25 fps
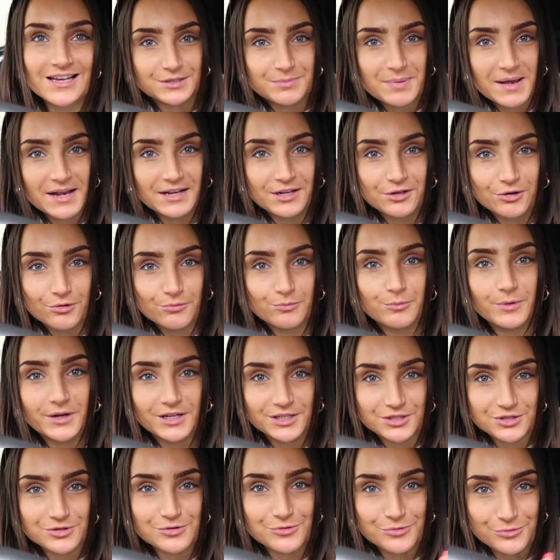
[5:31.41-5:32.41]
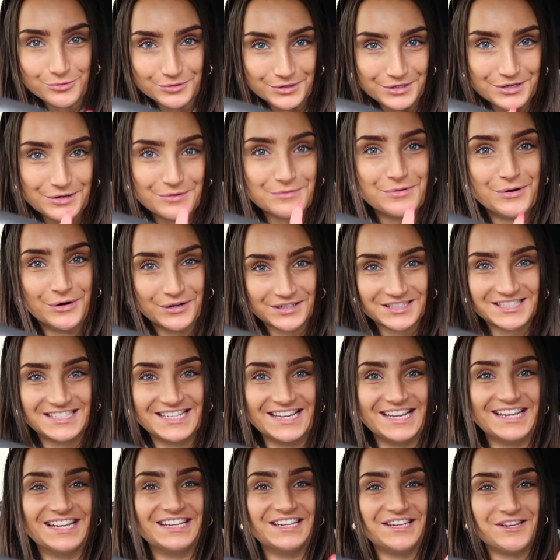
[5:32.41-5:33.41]
Depending on which order you watch
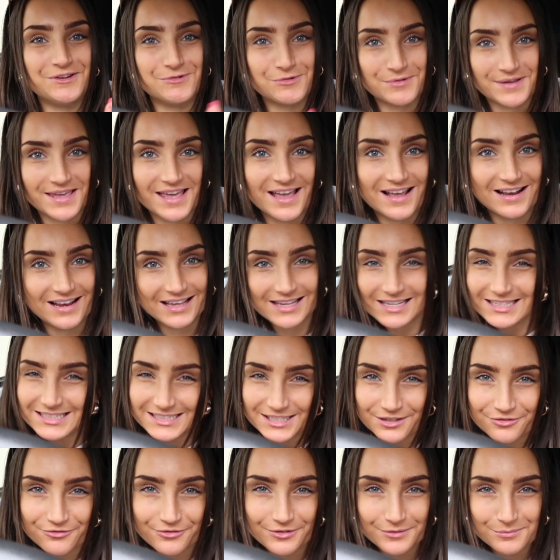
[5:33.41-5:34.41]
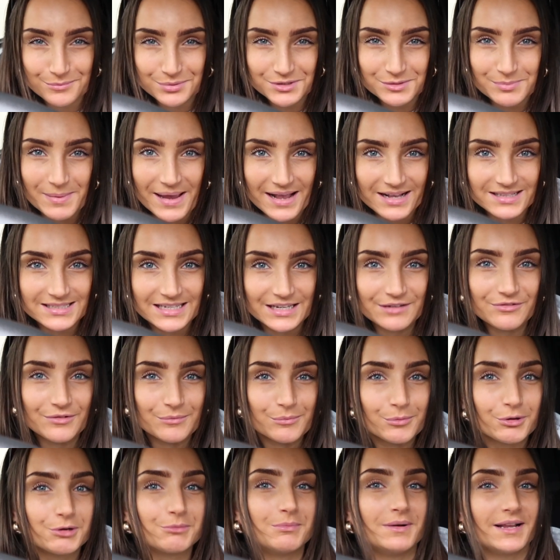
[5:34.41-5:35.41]
it in, you'll get like a different perspective
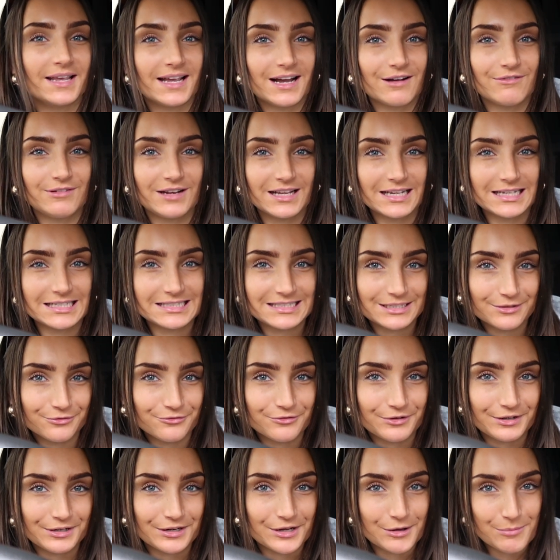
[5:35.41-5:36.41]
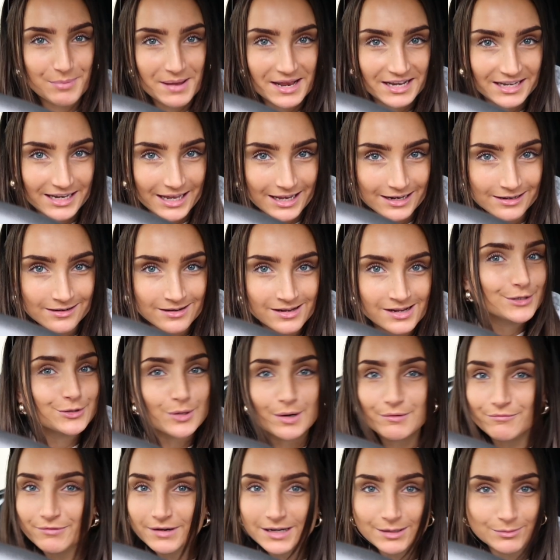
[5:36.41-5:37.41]
and probably have like a different opinion. So
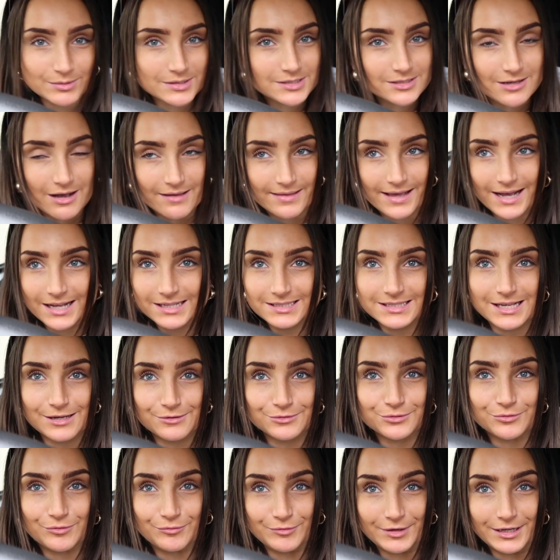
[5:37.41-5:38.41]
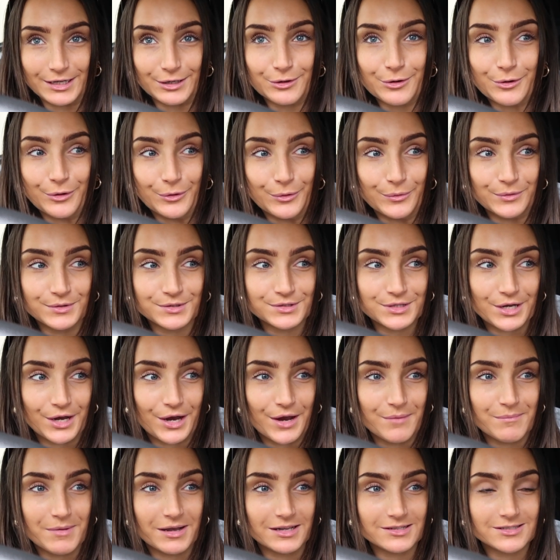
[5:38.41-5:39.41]
I really want to start that. It sounds really cool. So
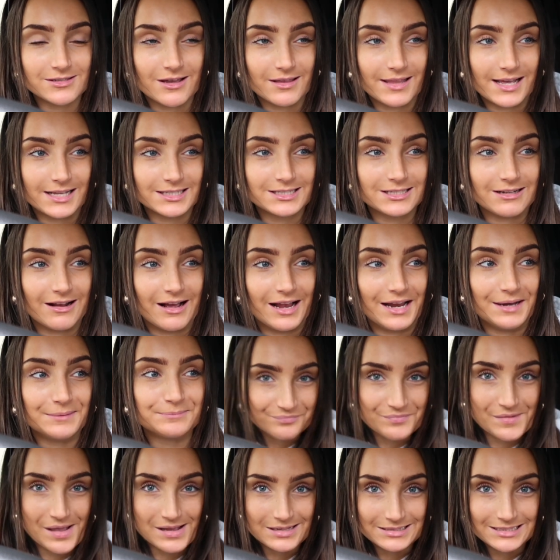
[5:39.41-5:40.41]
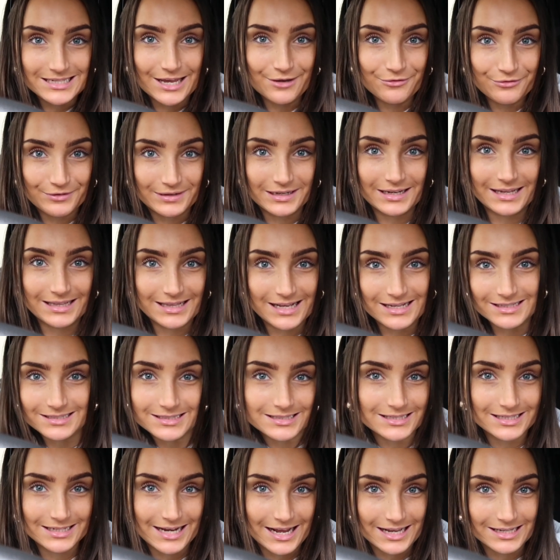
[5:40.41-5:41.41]
I might start that tonight. Definitely, that's
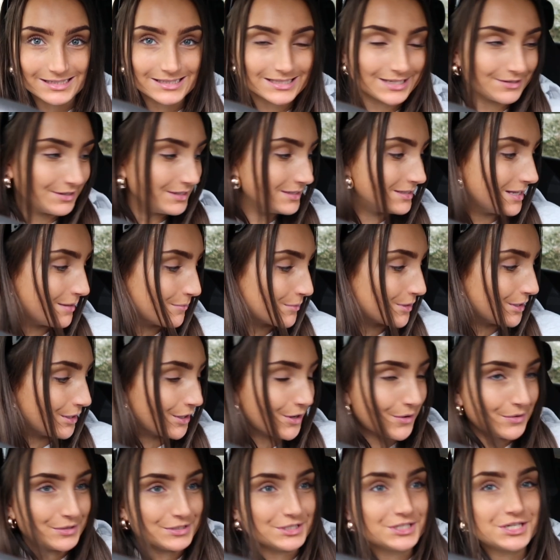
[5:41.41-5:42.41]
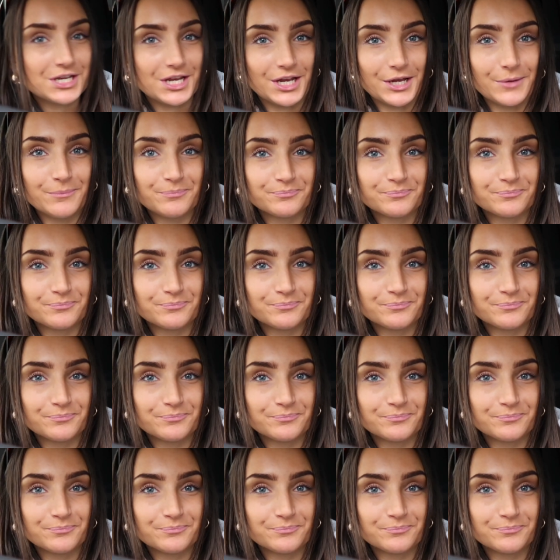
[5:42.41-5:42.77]
the next series that I'm going to go on to.